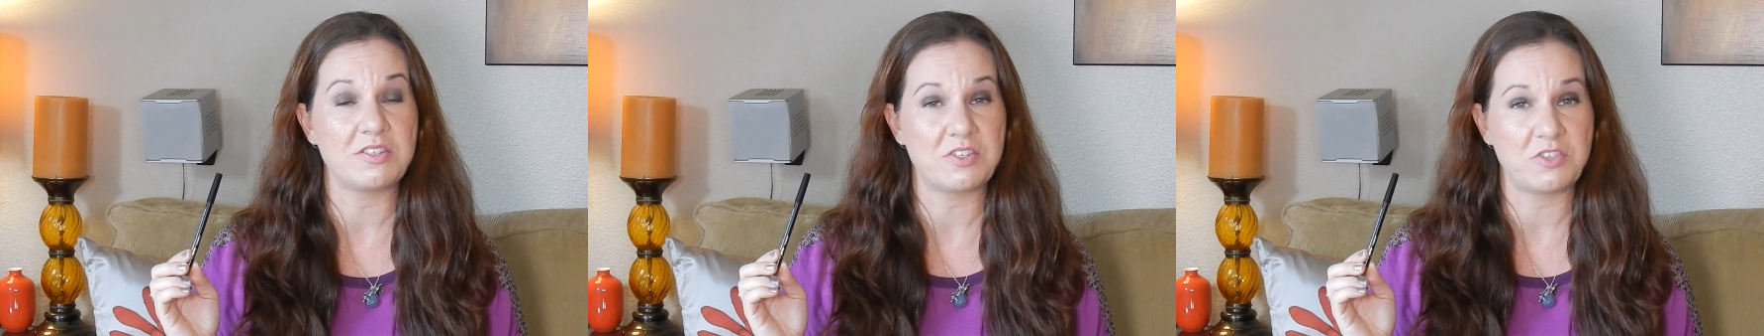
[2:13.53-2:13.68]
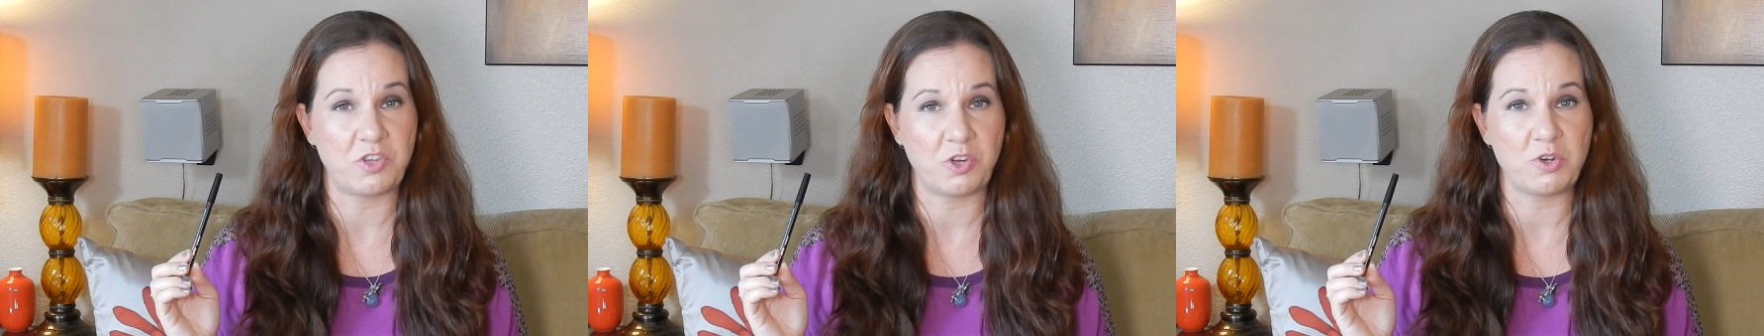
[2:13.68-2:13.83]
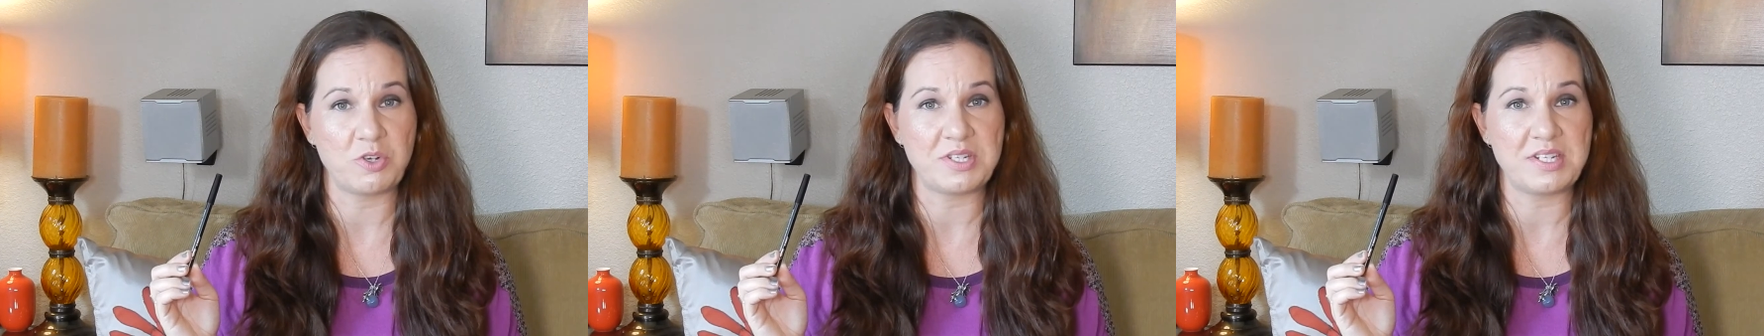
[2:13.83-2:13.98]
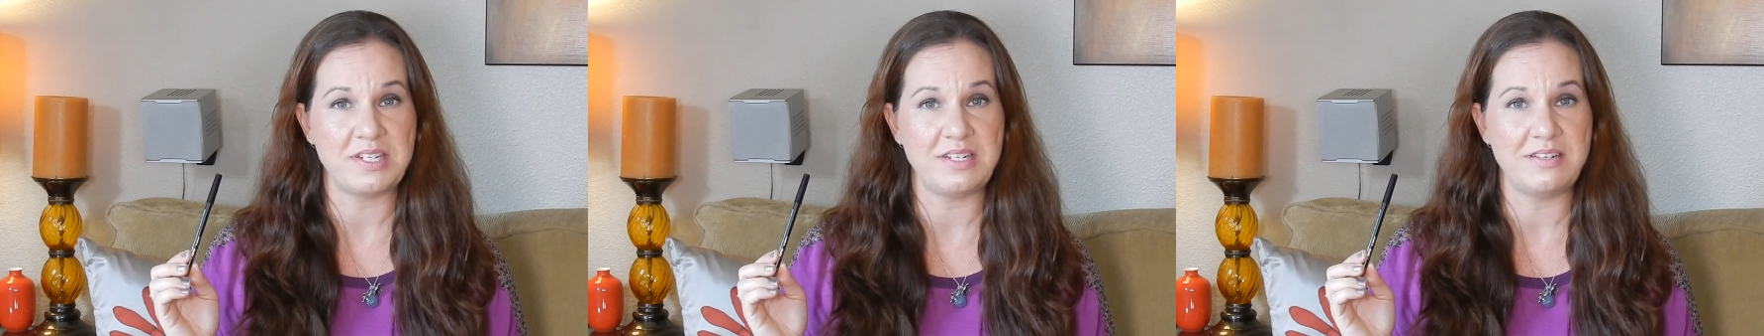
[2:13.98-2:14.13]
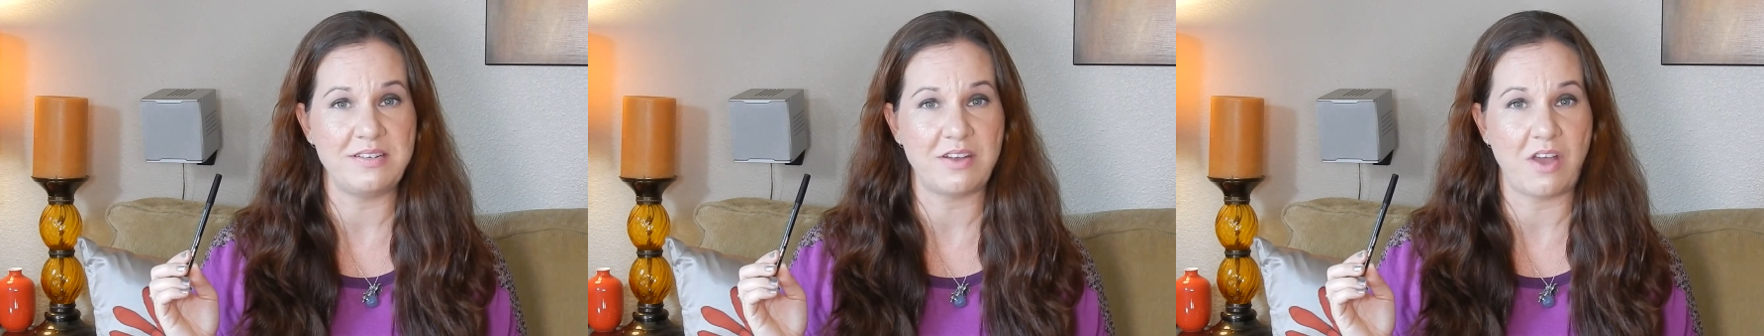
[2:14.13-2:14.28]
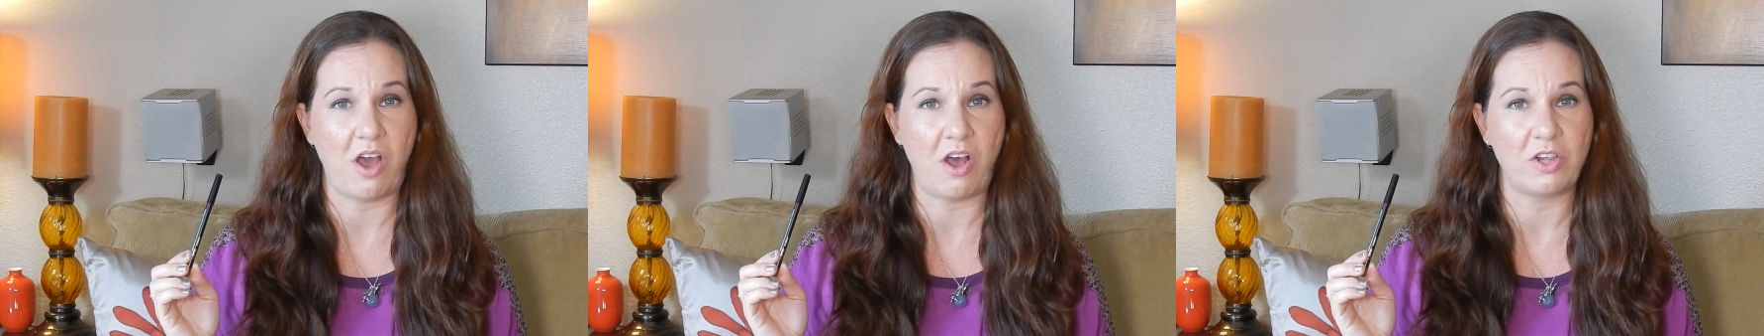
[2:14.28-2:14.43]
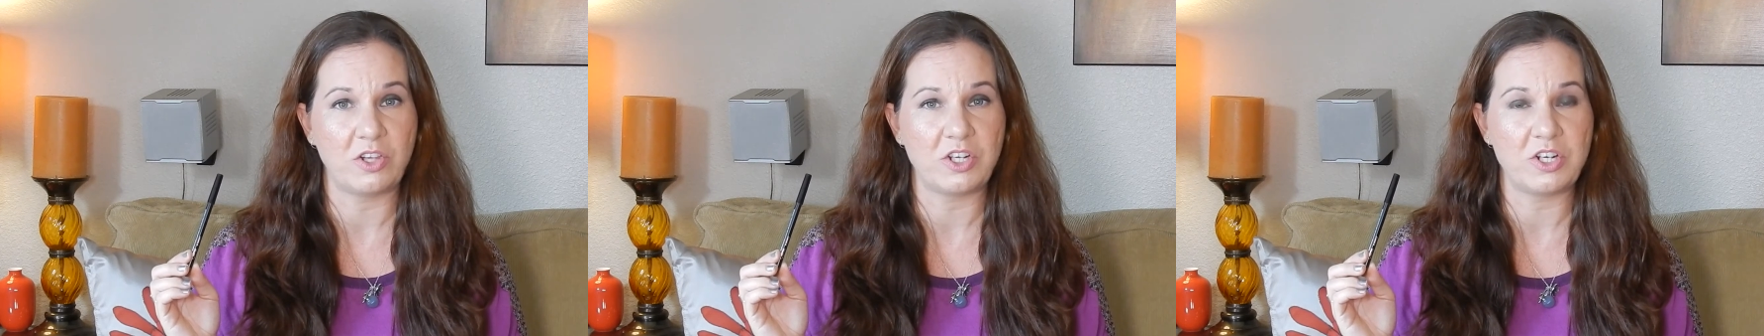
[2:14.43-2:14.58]
is thirteen
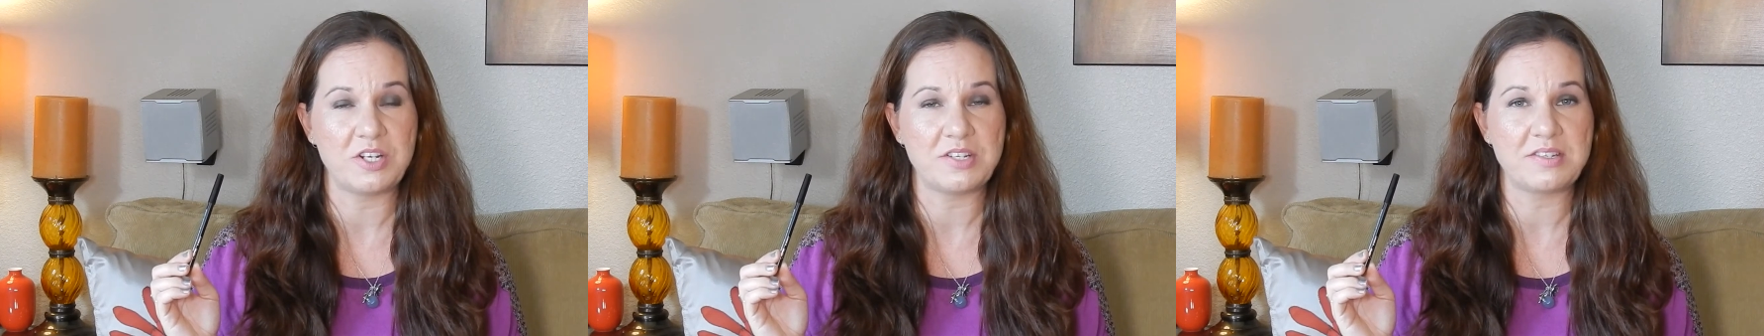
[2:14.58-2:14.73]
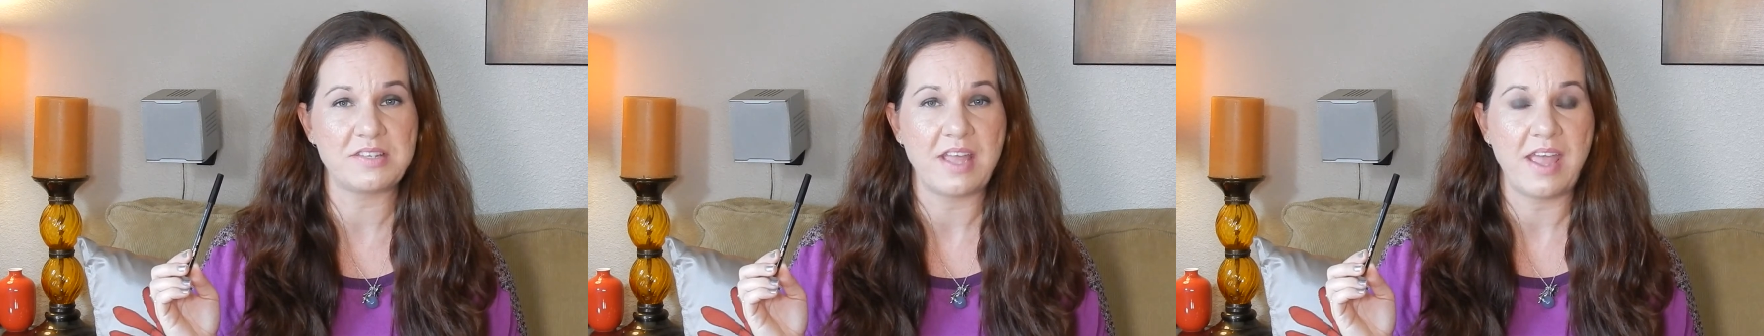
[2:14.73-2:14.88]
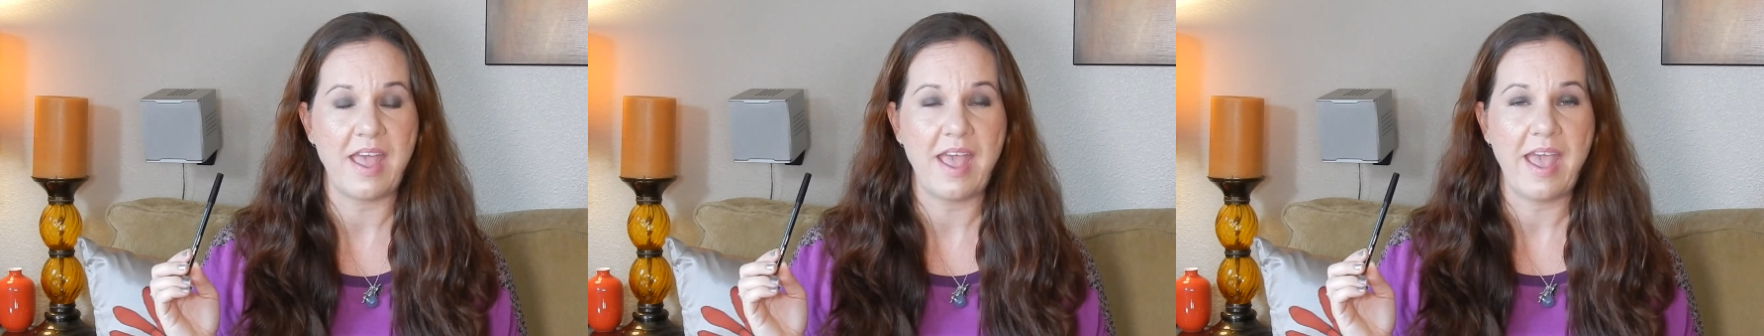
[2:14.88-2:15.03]
dollars.